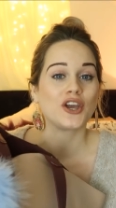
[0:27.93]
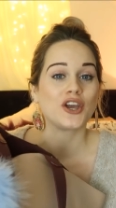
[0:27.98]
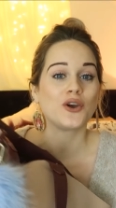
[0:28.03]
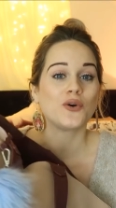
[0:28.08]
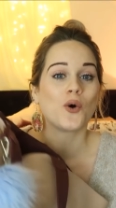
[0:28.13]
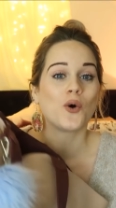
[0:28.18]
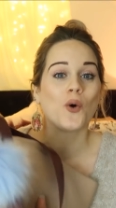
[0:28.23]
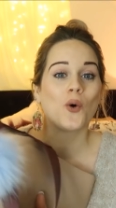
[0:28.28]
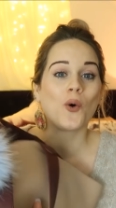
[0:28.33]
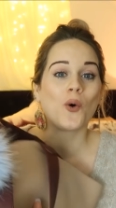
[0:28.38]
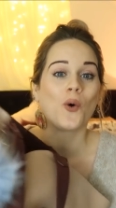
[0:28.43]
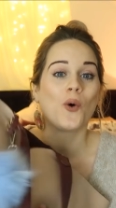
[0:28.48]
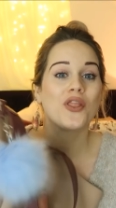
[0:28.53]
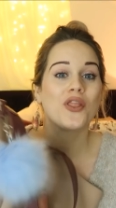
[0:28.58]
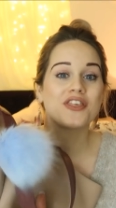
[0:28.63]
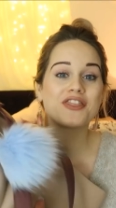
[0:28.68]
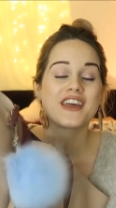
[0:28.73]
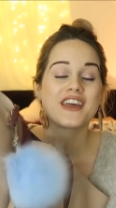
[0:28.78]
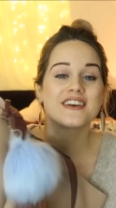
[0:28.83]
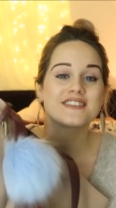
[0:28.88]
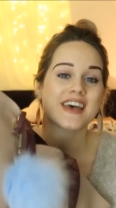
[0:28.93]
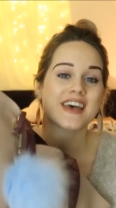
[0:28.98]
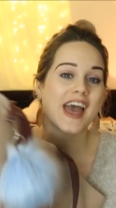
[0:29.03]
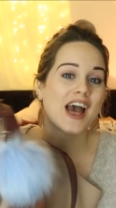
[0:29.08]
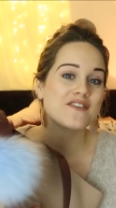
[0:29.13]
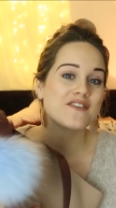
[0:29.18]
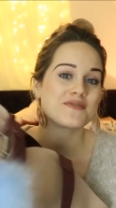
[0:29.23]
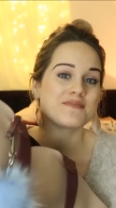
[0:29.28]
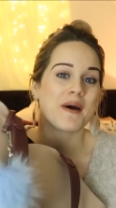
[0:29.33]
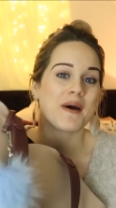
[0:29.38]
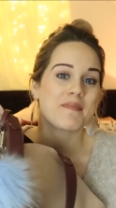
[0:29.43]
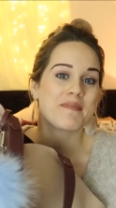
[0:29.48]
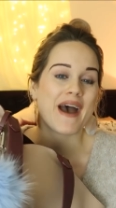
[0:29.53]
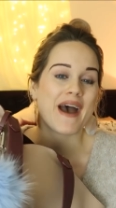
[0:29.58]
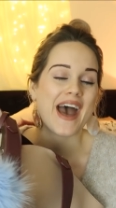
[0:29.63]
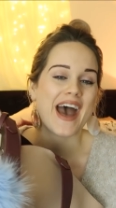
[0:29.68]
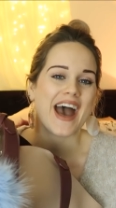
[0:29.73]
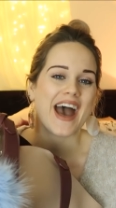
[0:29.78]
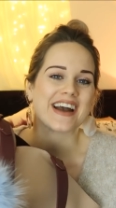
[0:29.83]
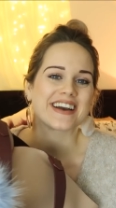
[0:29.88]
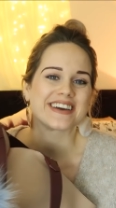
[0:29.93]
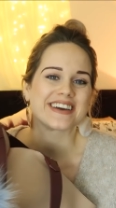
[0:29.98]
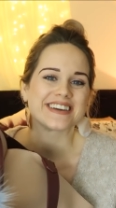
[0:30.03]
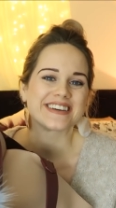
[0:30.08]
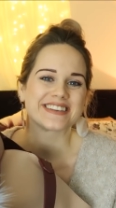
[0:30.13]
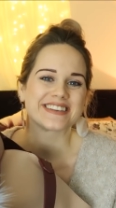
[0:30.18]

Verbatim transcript: you all the things I have in my bag.